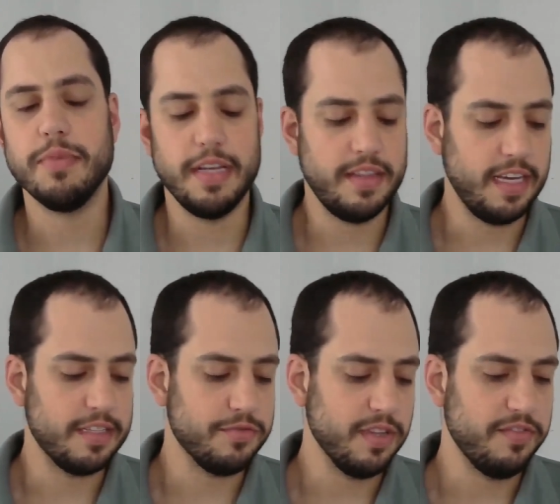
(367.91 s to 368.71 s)
and I think
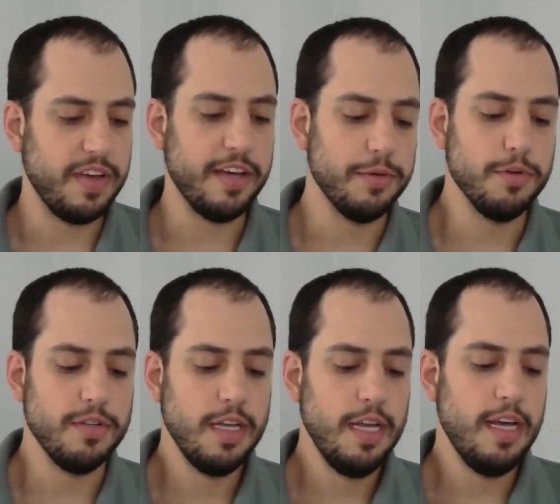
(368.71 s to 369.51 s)
it's really
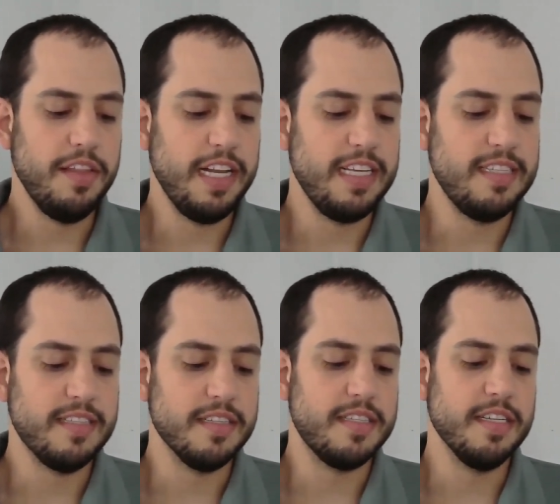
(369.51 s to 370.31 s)
valuable uh, that
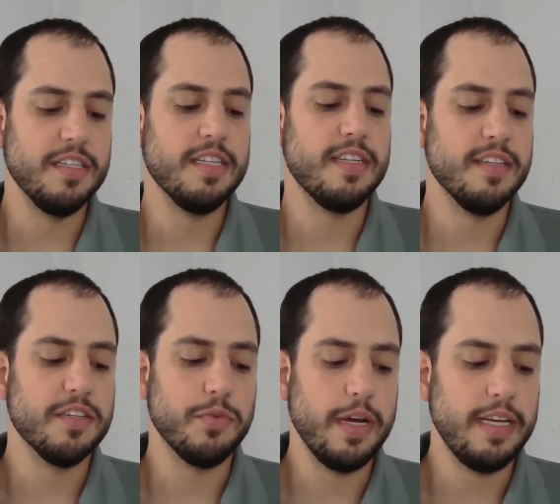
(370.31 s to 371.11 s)
he's distilled it in
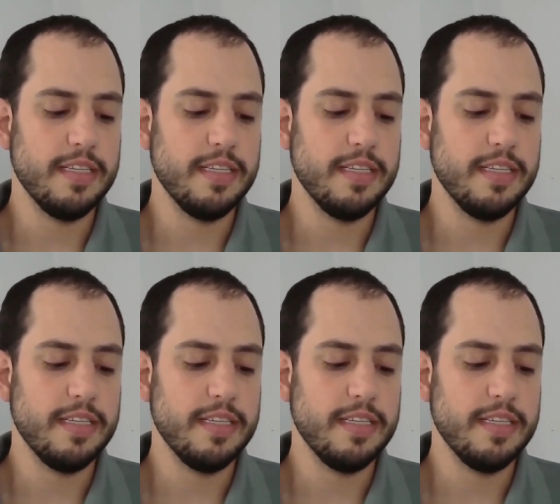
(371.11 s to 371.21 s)
this way.